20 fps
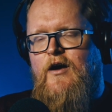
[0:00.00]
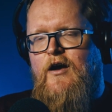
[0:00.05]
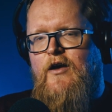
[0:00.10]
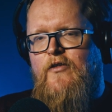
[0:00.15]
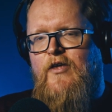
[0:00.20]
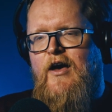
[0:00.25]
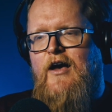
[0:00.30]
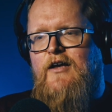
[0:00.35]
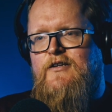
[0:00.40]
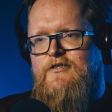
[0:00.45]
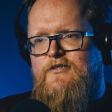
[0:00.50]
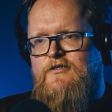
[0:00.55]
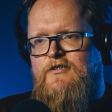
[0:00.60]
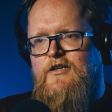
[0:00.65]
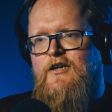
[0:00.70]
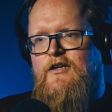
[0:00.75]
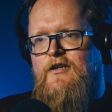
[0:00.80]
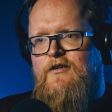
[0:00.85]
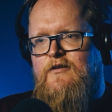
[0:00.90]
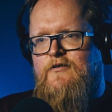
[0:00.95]
That
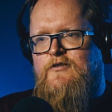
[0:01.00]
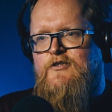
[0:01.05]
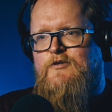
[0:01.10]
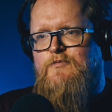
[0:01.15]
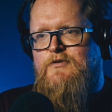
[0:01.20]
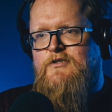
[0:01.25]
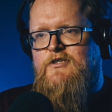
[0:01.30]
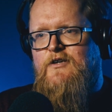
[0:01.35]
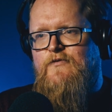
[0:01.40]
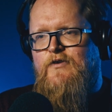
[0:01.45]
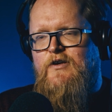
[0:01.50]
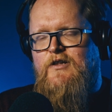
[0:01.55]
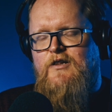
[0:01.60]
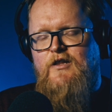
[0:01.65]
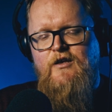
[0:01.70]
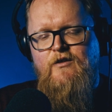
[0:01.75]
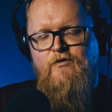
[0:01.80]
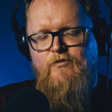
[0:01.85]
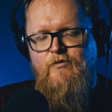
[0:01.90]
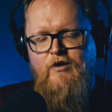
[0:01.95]
scene
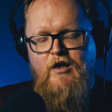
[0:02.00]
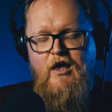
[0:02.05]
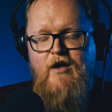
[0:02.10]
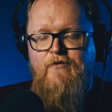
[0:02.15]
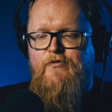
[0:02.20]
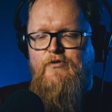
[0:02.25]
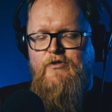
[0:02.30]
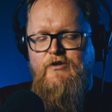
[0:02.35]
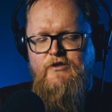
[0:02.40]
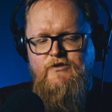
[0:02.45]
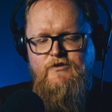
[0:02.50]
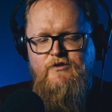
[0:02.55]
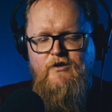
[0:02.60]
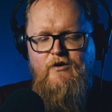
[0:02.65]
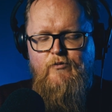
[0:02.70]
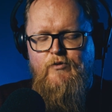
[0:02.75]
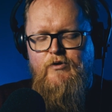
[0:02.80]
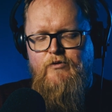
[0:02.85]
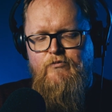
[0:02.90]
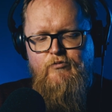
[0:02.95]
specifically,
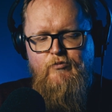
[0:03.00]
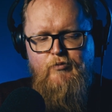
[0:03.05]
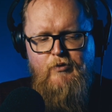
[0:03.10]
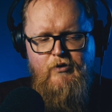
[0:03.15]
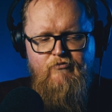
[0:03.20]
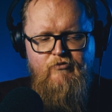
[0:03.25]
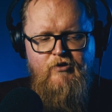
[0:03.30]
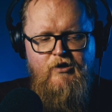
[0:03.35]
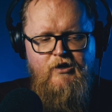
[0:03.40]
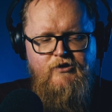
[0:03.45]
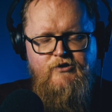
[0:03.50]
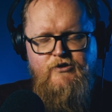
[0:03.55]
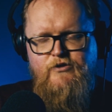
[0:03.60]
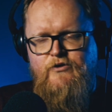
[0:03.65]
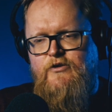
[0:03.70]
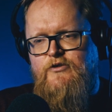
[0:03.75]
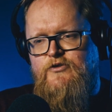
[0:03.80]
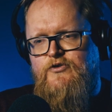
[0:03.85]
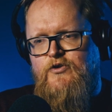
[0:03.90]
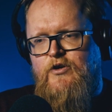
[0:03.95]
we really
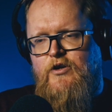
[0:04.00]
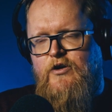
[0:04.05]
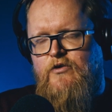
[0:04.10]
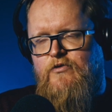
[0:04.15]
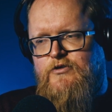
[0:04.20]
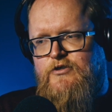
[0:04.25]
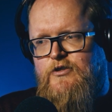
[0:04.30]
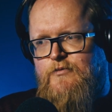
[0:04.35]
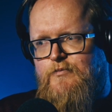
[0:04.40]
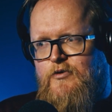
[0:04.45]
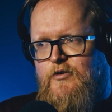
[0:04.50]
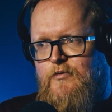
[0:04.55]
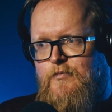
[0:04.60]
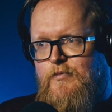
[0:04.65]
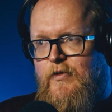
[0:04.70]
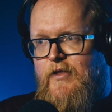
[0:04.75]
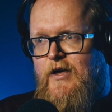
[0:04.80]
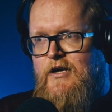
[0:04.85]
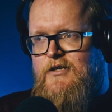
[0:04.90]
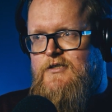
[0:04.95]
enjoyed it across the board, but
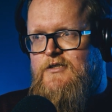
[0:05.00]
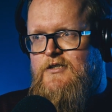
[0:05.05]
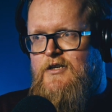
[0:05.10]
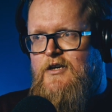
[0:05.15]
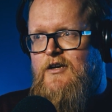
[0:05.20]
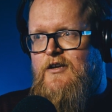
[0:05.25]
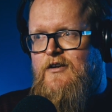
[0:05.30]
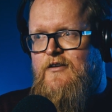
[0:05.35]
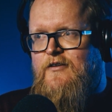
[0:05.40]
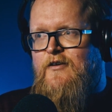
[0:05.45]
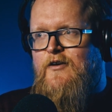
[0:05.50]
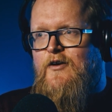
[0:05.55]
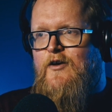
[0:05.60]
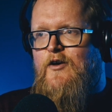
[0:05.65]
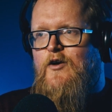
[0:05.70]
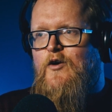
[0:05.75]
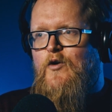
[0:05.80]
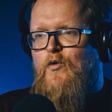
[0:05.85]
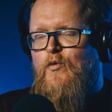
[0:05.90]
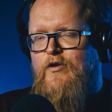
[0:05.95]
that scene
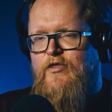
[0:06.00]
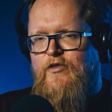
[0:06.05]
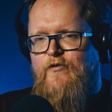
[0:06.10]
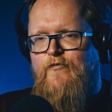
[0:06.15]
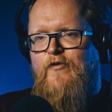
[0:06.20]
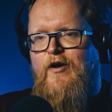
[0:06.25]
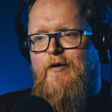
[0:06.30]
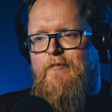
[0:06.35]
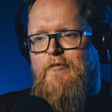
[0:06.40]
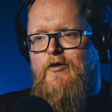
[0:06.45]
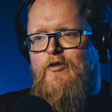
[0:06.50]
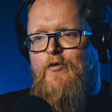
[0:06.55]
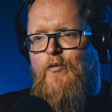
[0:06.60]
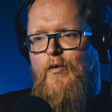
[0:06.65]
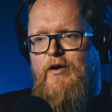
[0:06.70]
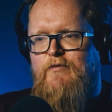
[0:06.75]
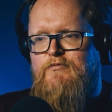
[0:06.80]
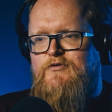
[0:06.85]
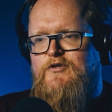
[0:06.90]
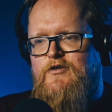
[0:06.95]
with the family, the way
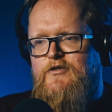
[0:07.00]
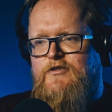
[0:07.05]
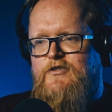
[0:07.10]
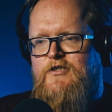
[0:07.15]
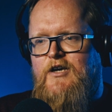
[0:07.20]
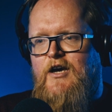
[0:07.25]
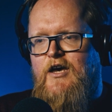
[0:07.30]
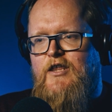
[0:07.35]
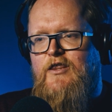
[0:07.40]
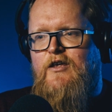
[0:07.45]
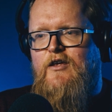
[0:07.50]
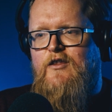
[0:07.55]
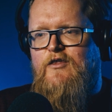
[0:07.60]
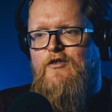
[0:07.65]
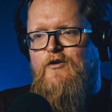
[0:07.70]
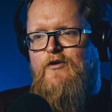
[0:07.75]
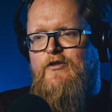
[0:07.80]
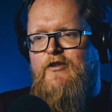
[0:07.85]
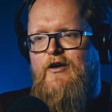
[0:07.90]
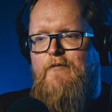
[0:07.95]
it was cut together, I
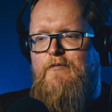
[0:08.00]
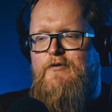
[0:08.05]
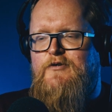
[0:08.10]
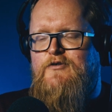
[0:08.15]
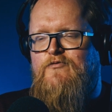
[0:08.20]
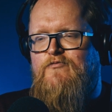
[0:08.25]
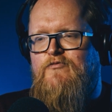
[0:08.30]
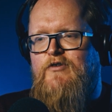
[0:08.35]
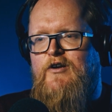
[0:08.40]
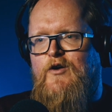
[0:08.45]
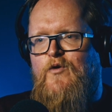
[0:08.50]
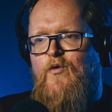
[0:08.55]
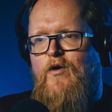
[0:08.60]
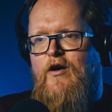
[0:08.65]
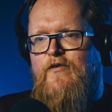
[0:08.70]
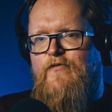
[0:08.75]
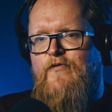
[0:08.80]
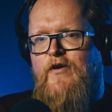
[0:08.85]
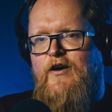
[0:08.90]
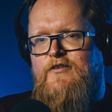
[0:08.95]
thought that was really quite
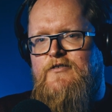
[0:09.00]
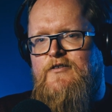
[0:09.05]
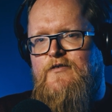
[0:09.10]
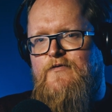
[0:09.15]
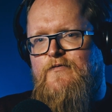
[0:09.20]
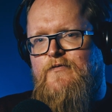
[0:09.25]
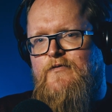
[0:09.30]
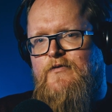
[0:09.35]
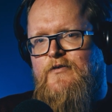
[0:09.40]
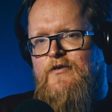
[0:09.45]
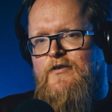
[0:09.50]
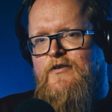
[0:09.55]
effective.